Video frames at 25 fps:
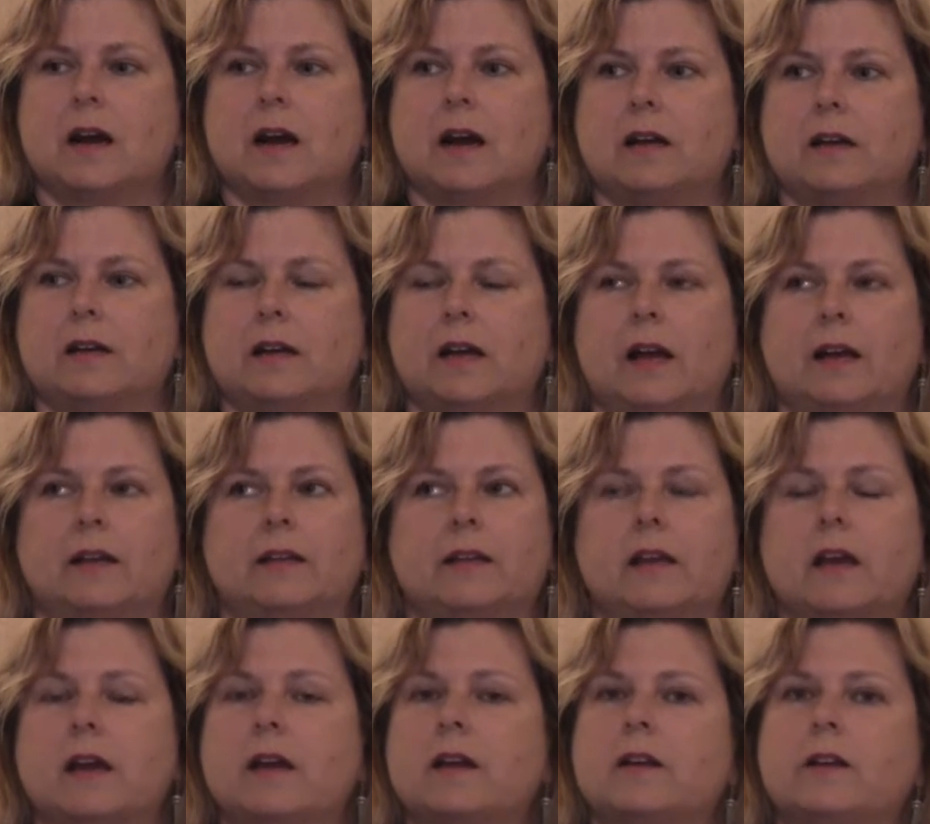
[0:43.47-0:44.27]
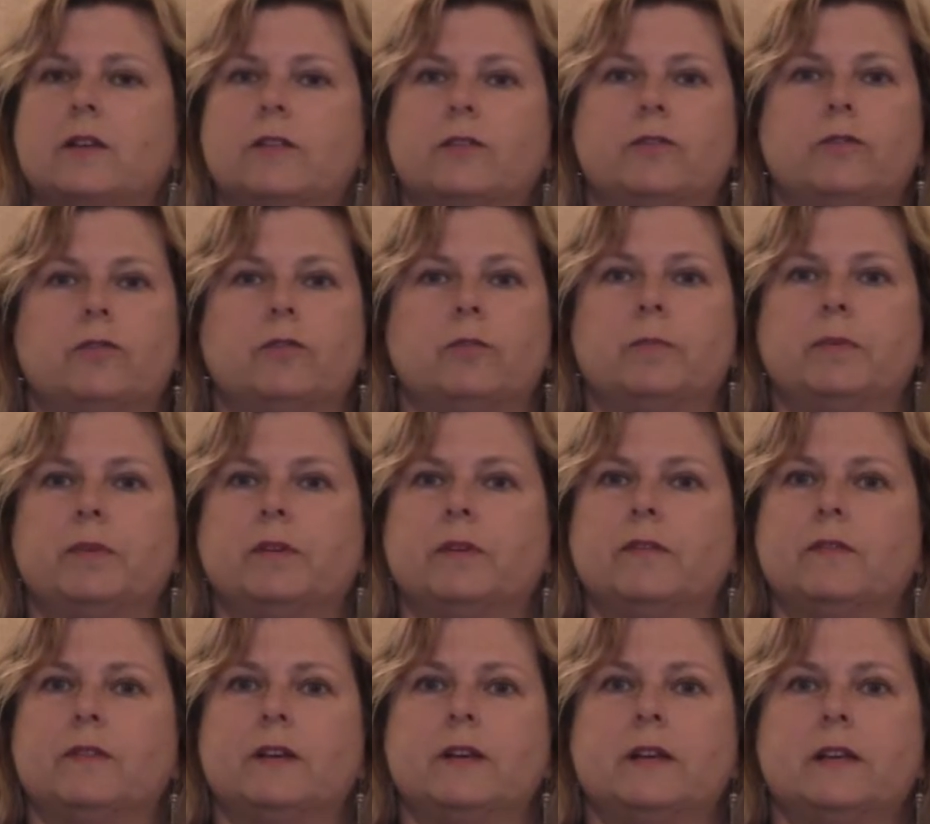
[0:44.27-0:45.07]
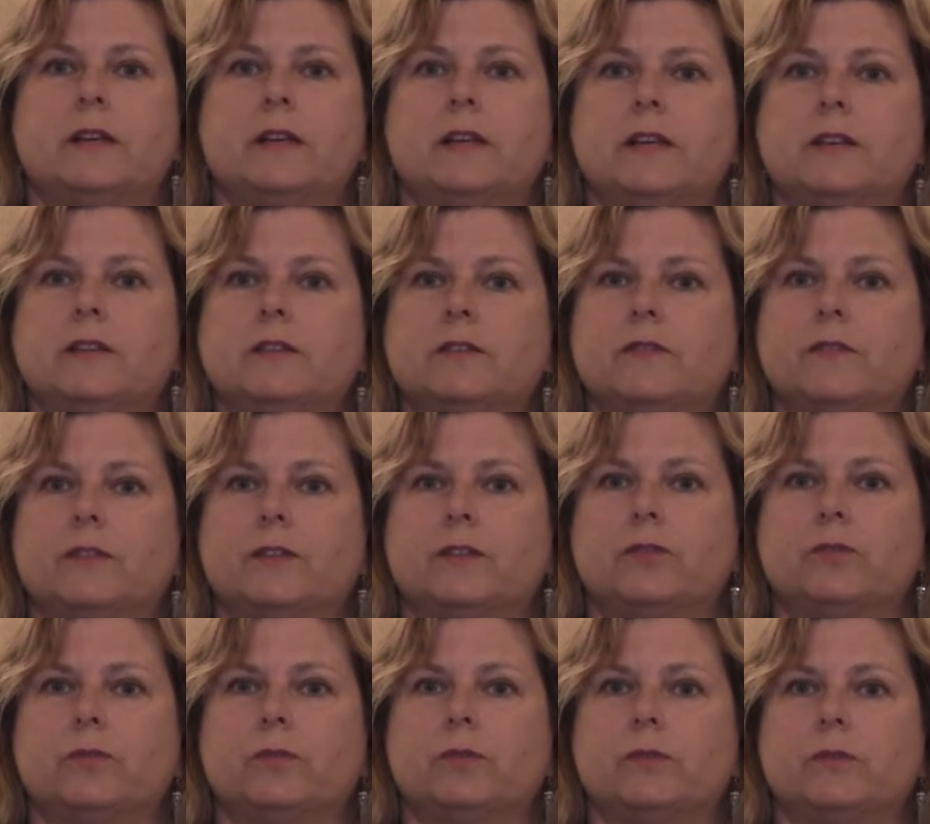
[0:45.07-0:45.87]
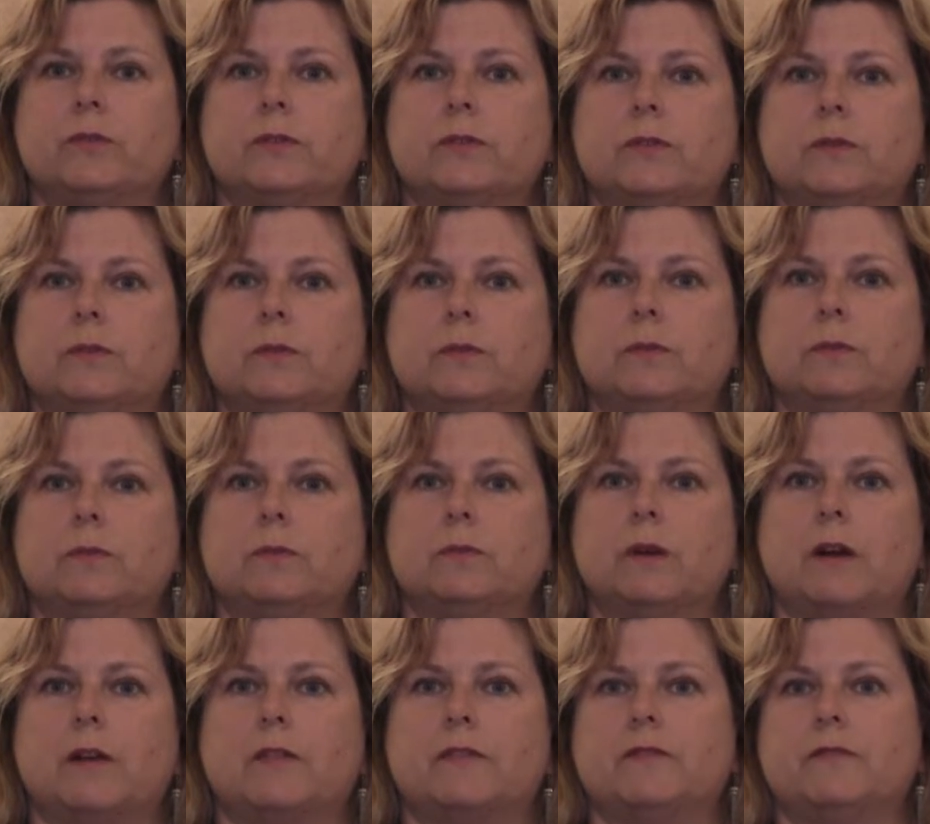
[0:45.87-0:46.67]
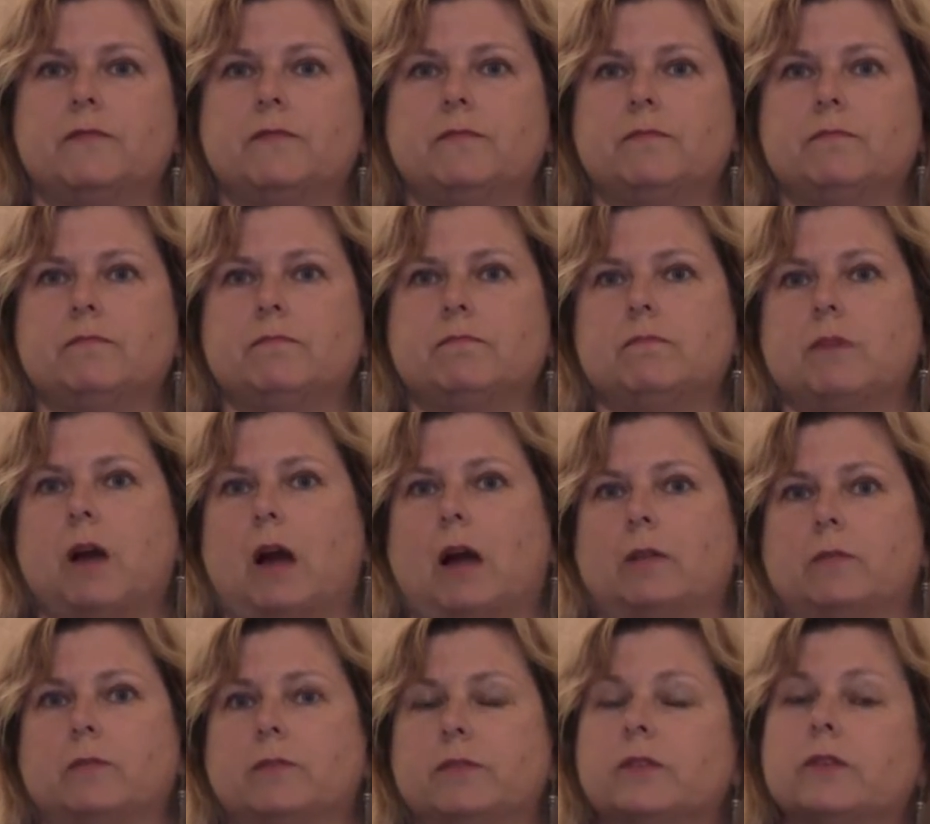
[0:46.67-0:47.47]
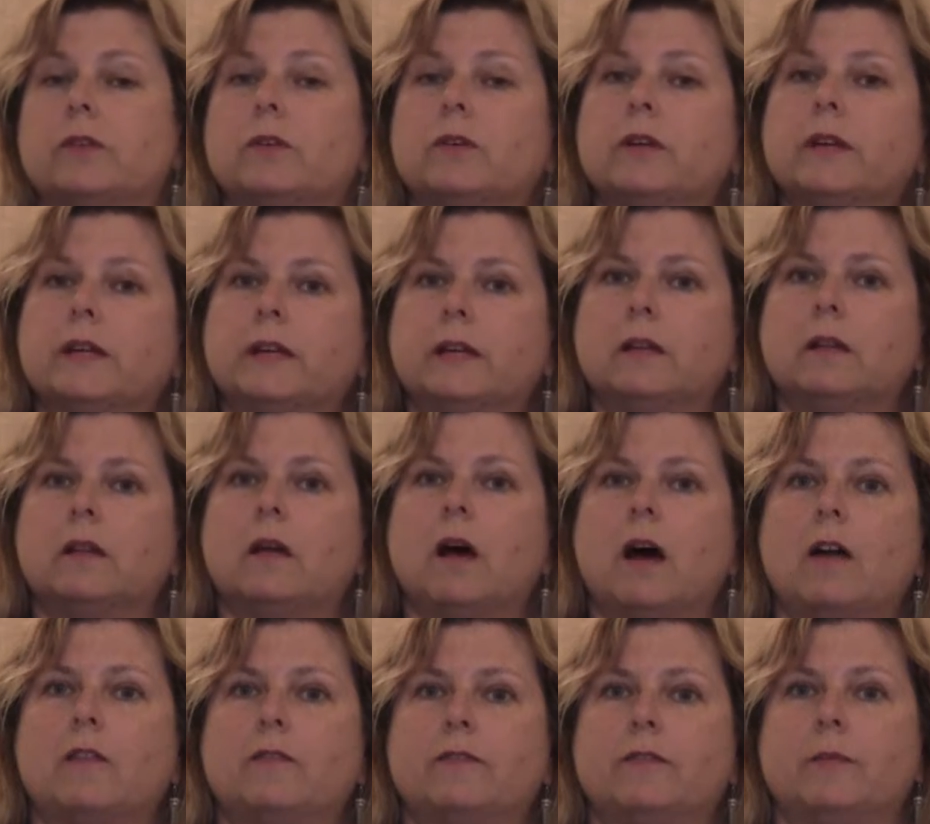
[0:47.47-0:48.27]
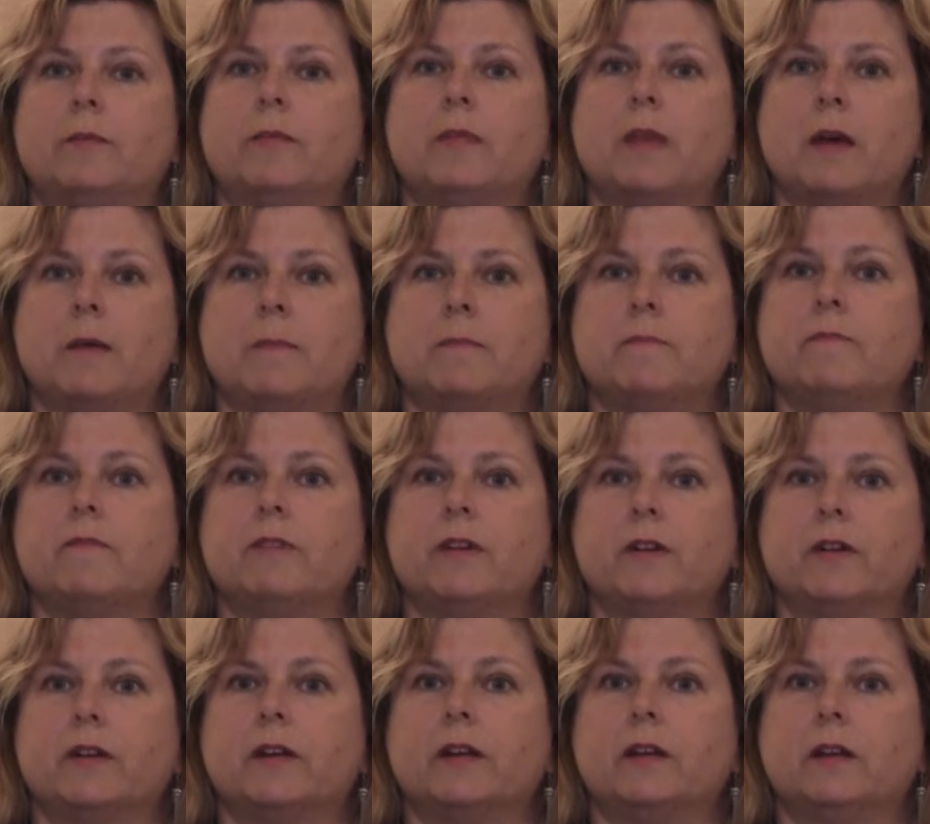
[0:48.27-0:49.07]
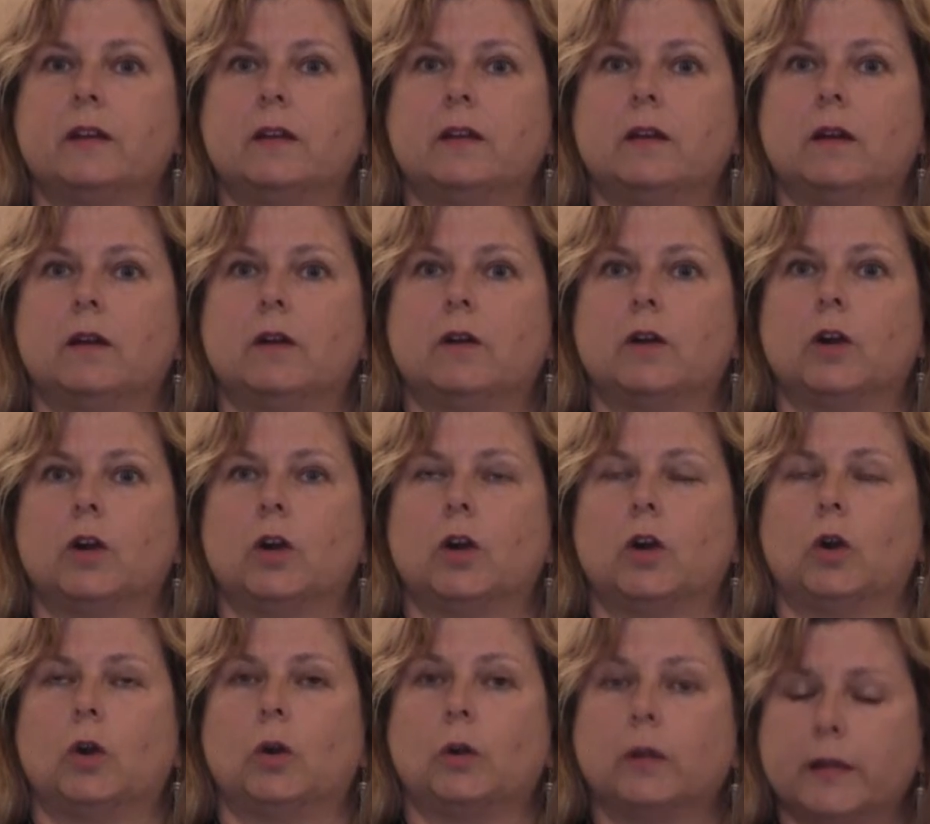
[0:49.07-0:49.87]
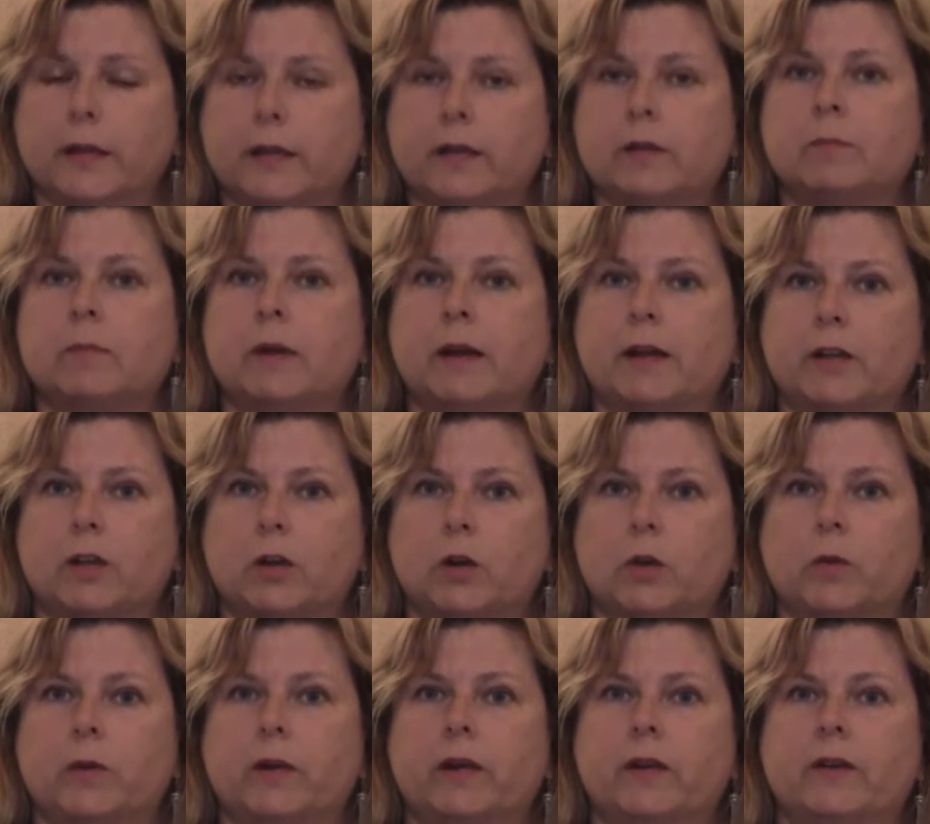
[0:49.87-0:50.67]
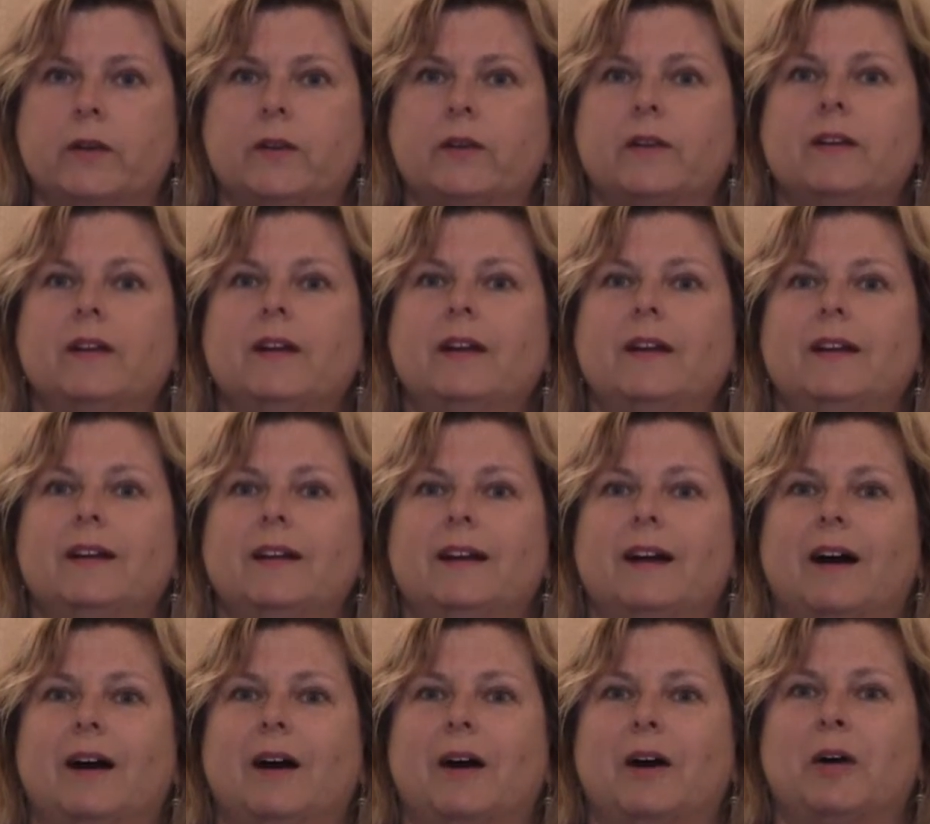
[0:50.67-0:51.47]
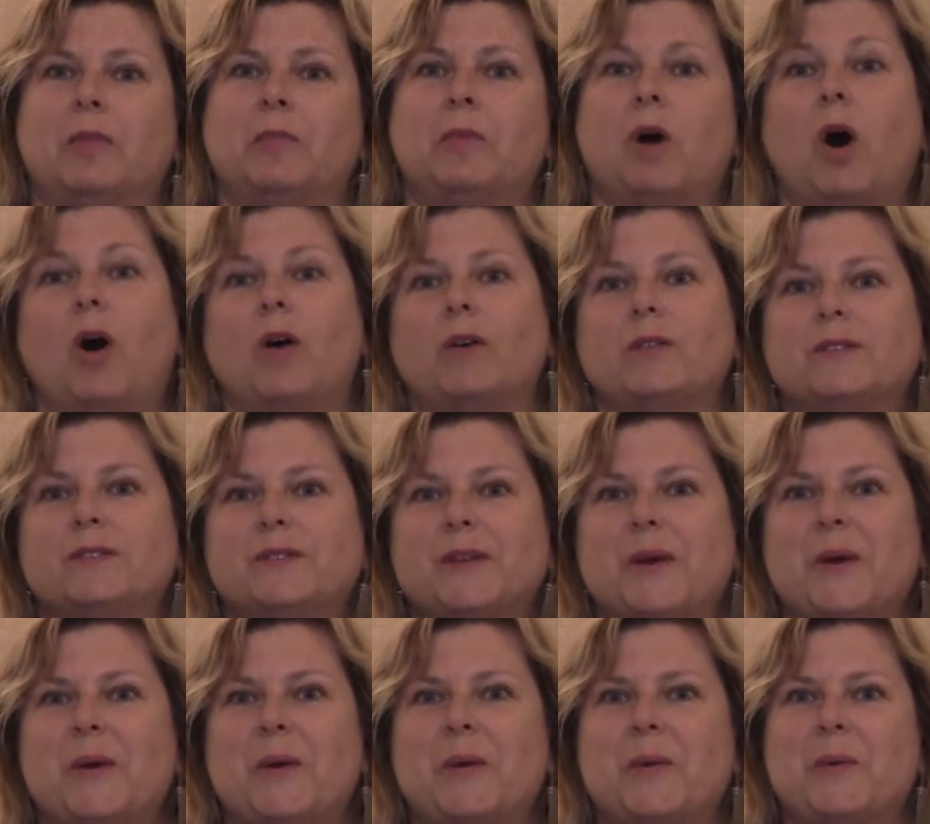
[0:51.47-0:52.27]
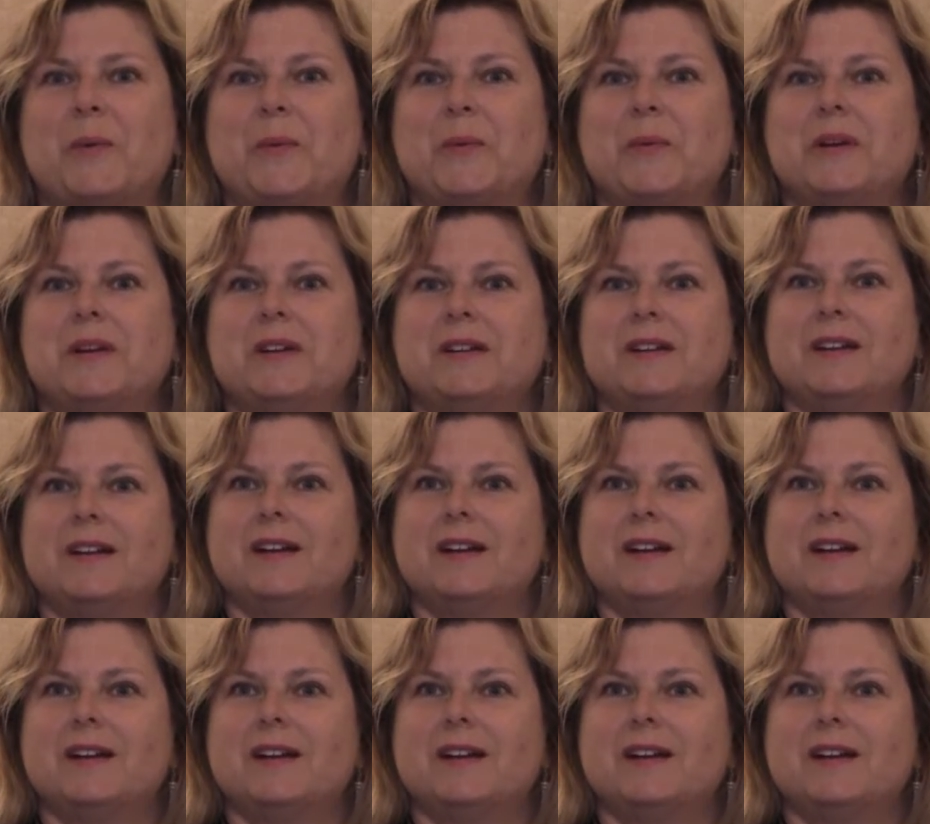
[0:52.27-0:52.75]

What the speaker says: again, a group of individuals who I was learning a lot from them very early in my career. Also,